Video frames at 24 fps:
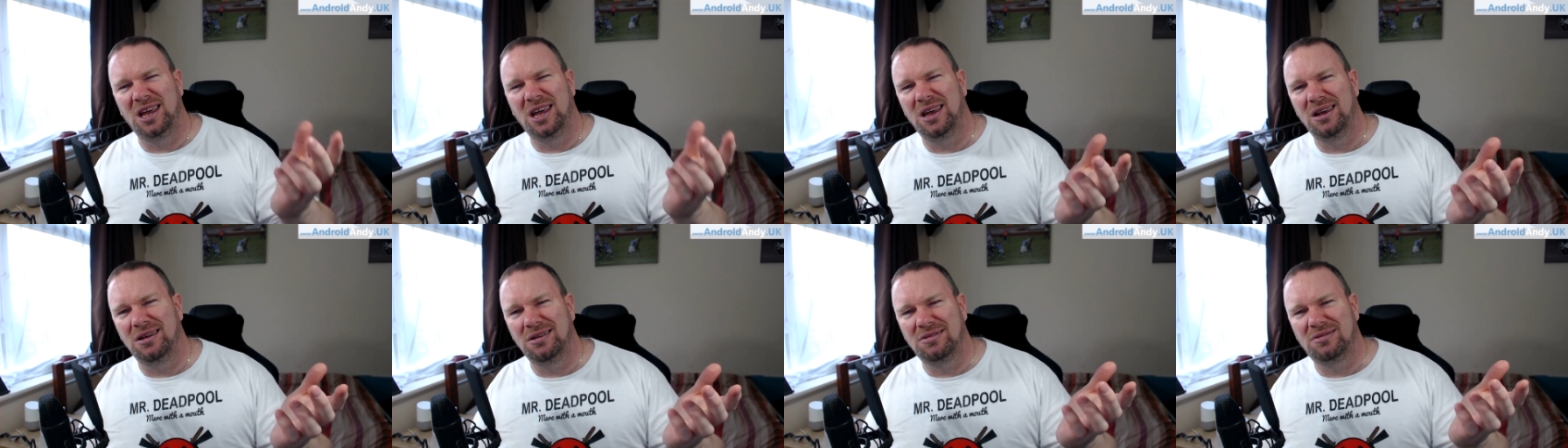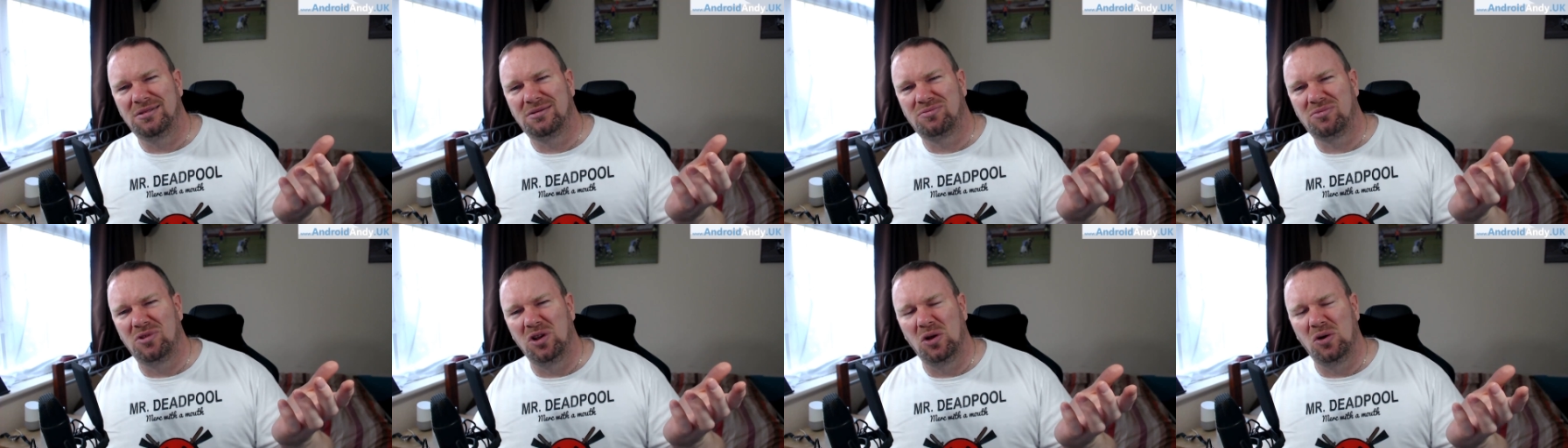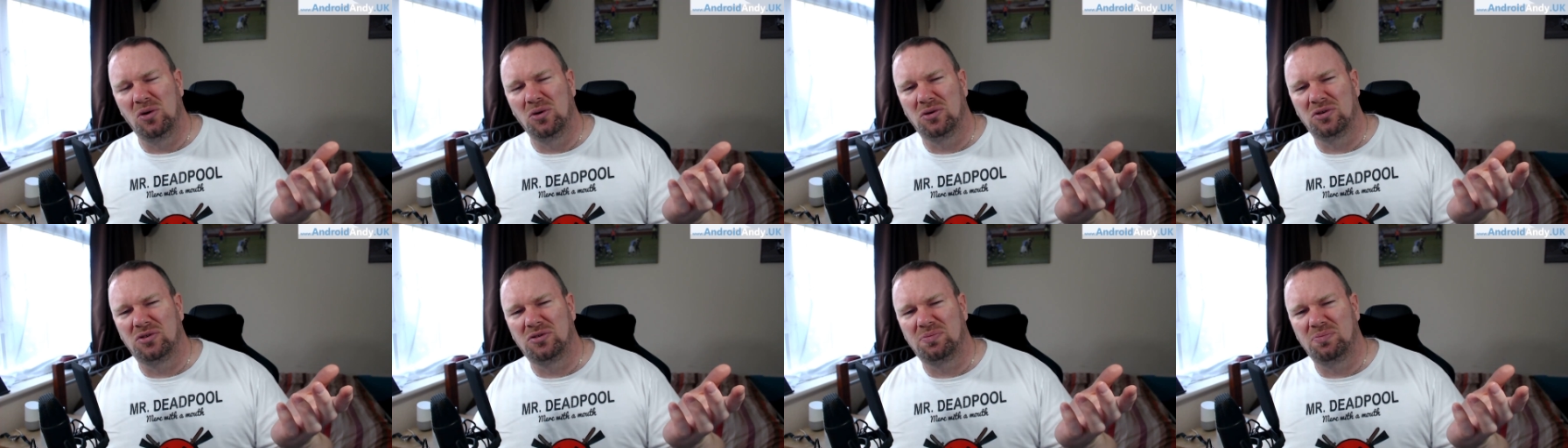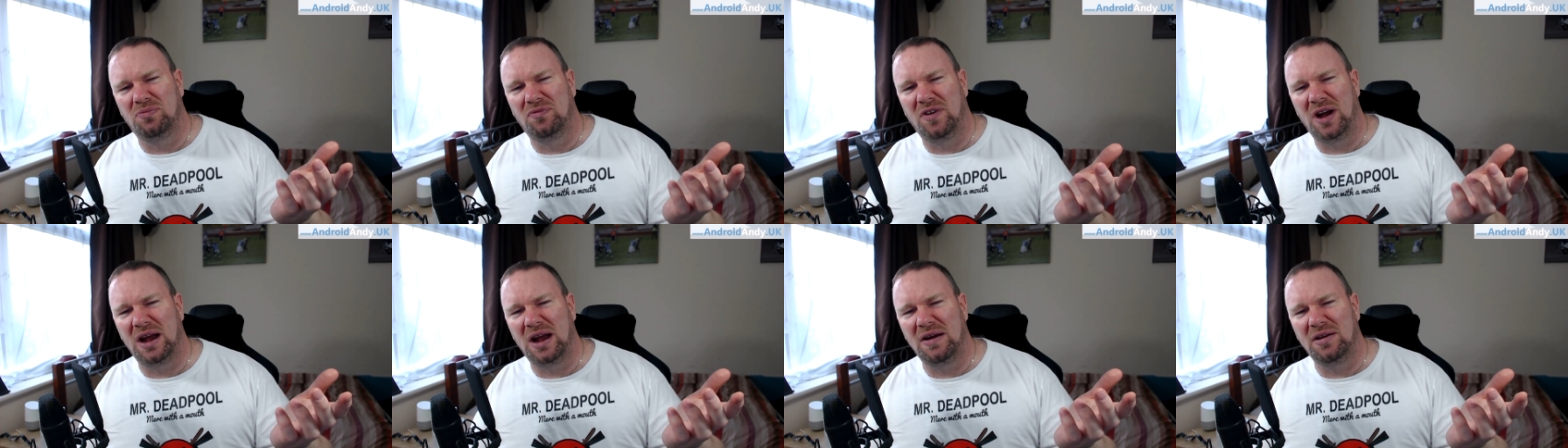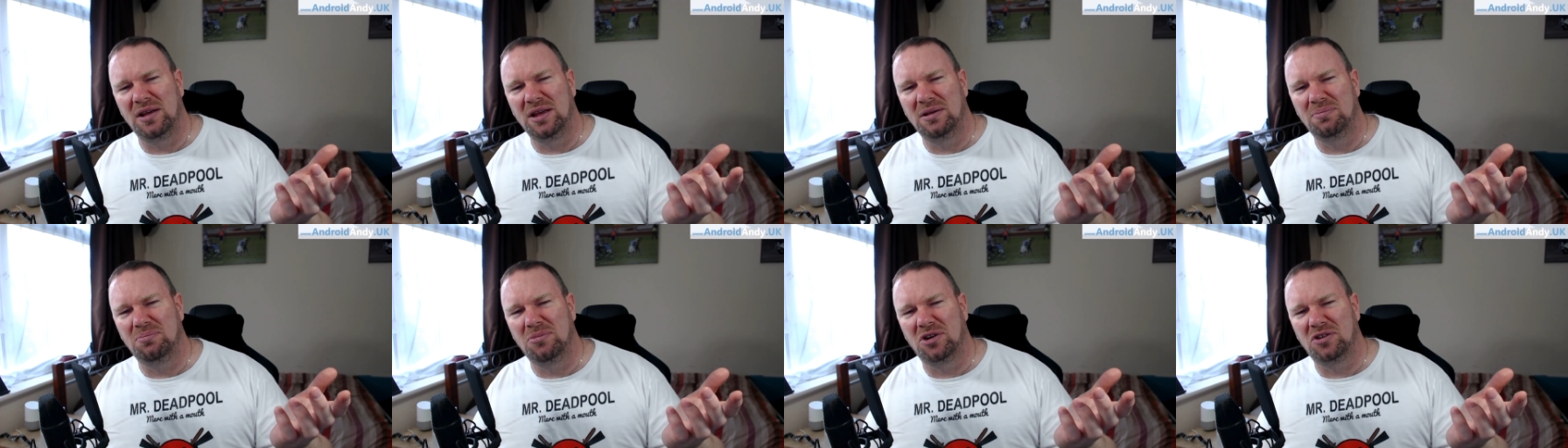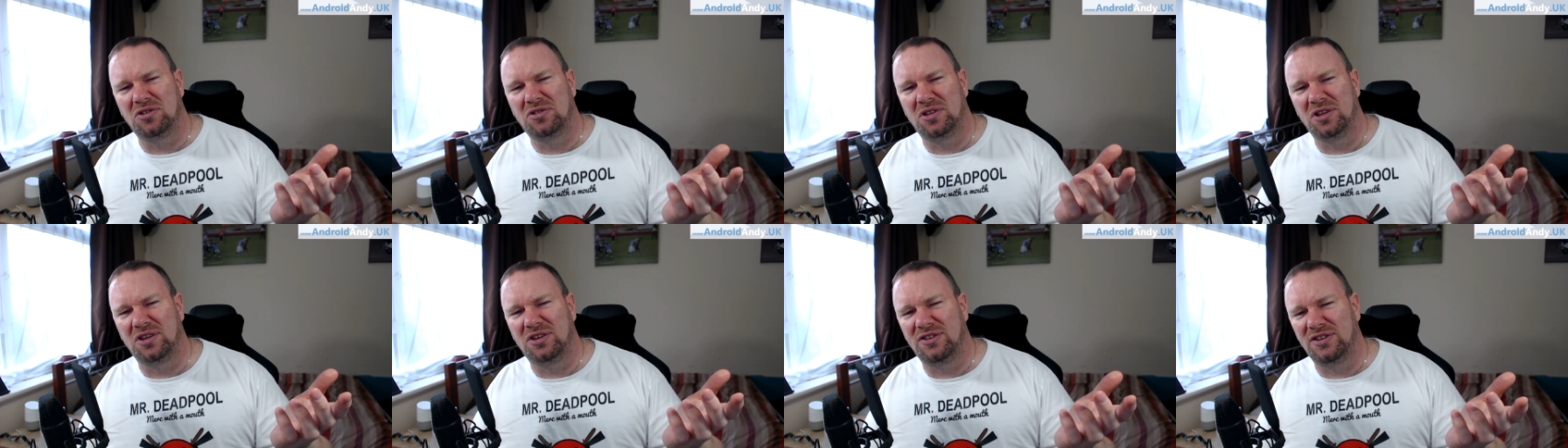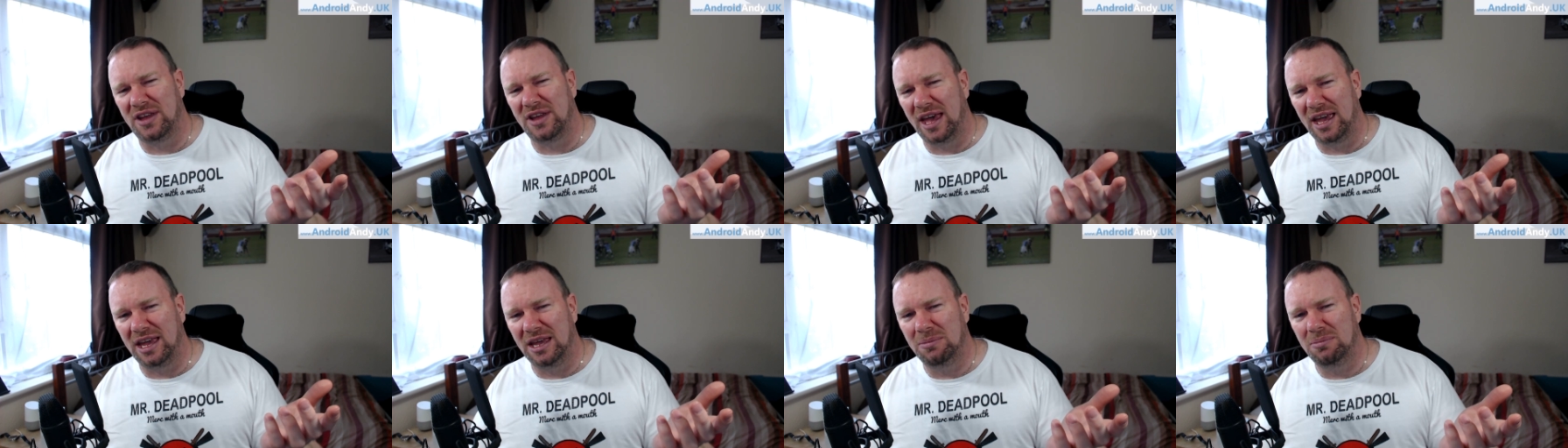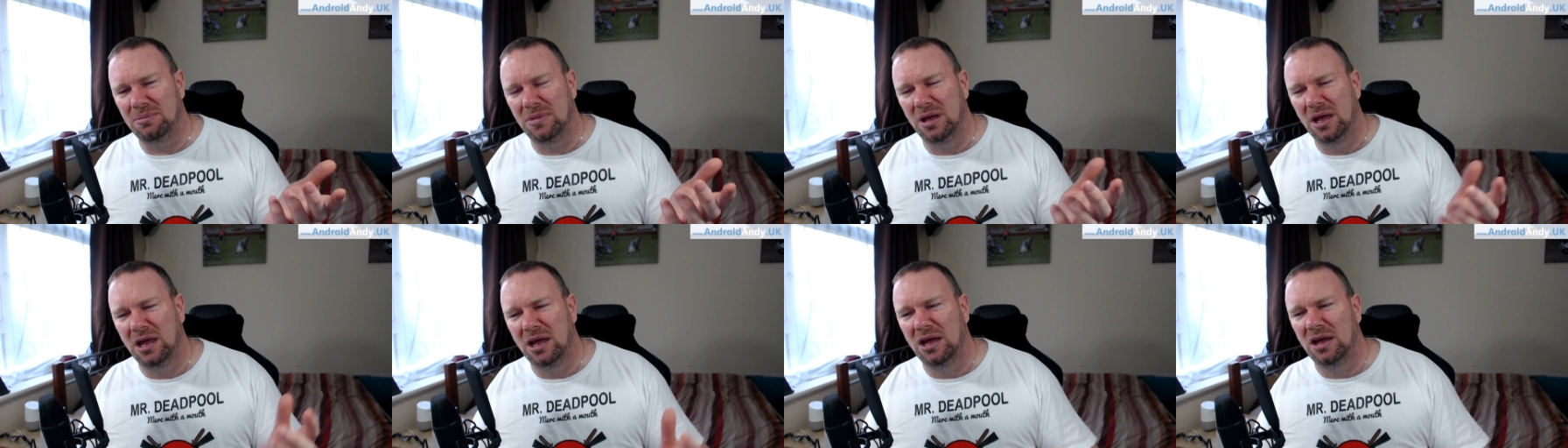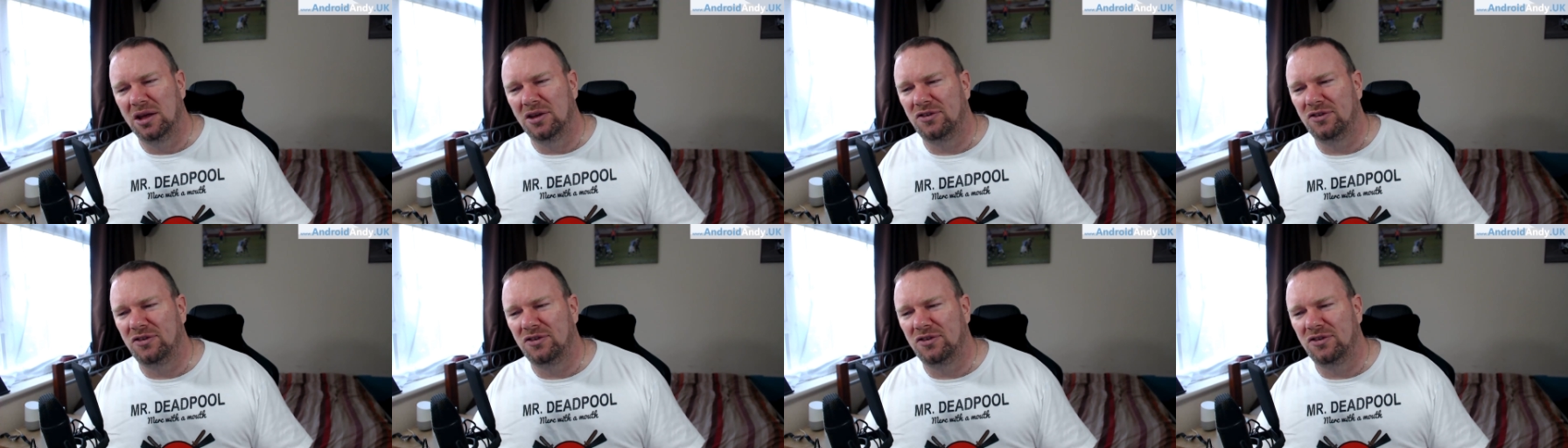it looks very much the same.